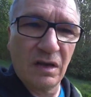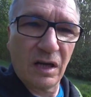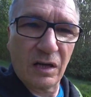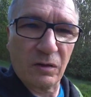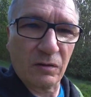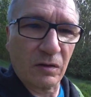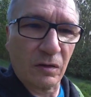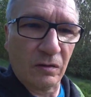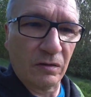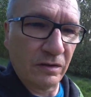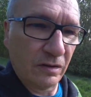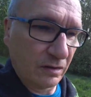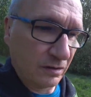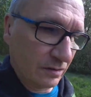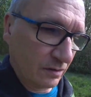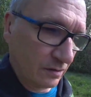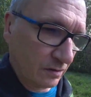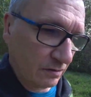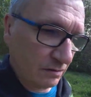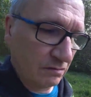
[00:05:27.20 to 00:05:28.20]
I don't know.
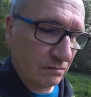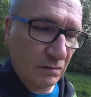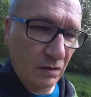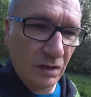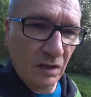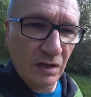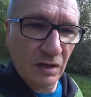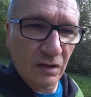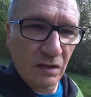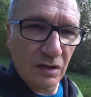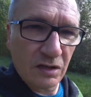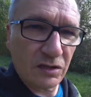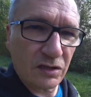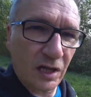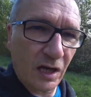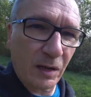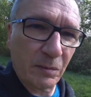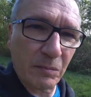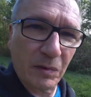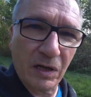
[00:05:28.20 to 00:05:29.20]

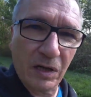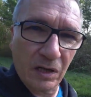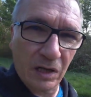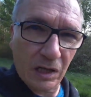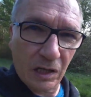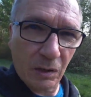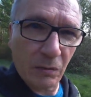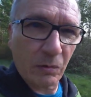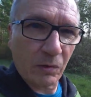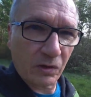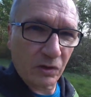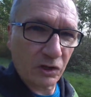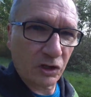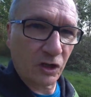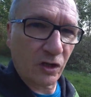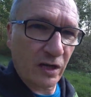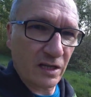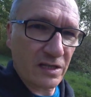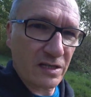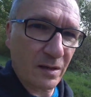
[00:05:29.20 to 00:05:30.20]
This time I want to
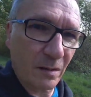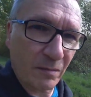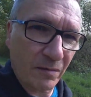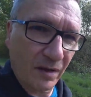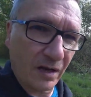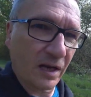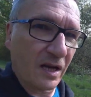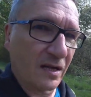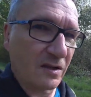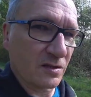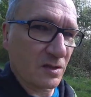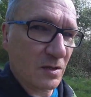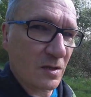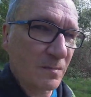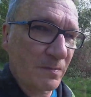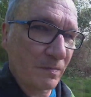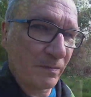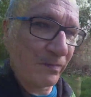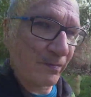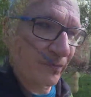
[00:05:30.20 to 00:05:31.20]
try something
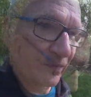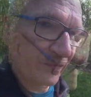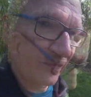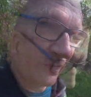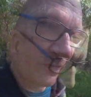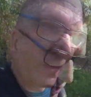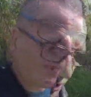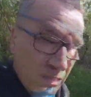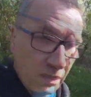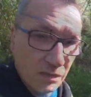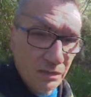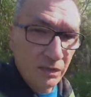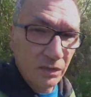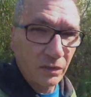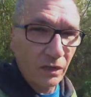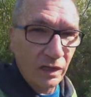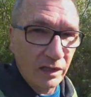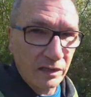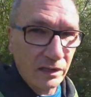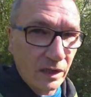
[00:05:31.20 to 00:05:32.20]
else.
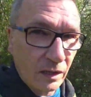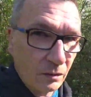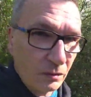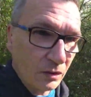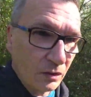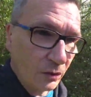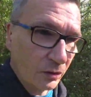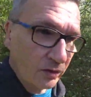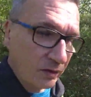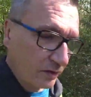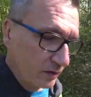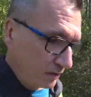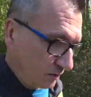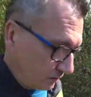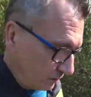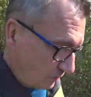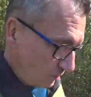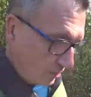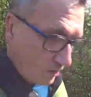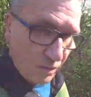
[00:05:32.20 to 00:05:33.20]
So I downloaded
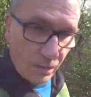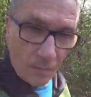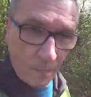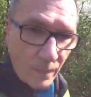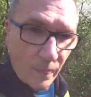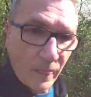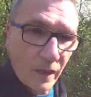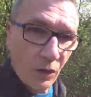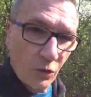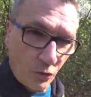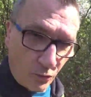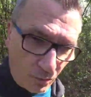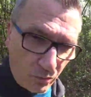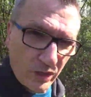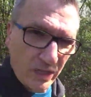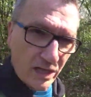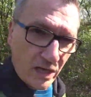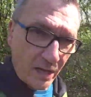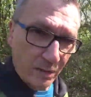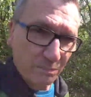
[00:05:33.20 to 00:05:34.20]

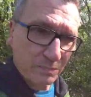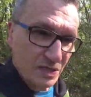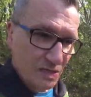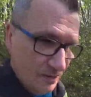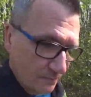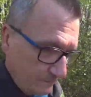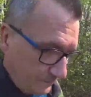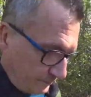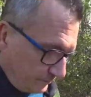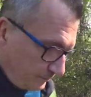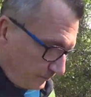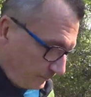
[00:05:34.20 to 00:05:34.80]
three apps.